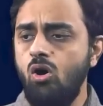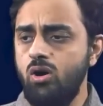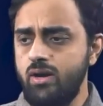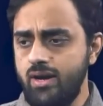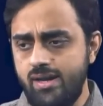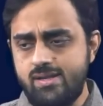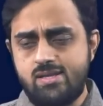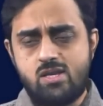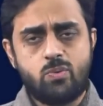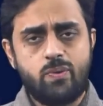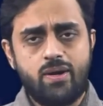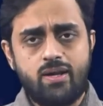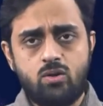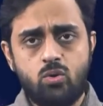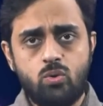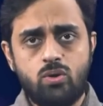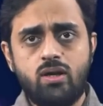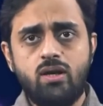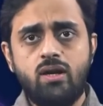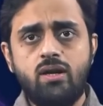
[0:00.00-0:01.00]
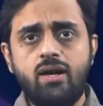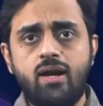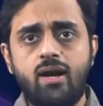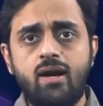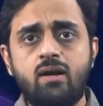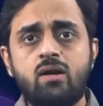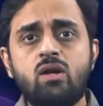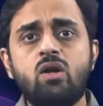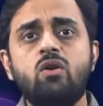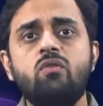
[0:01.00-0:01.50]
or, elsewhere known in India,
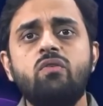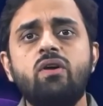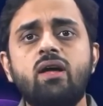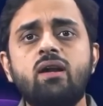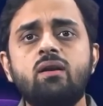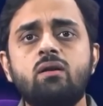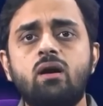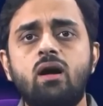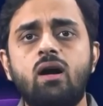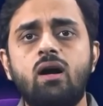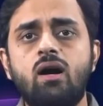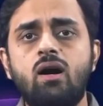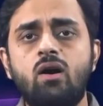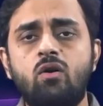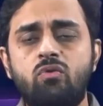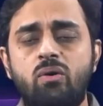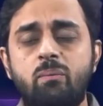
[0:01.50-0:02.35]
where uh,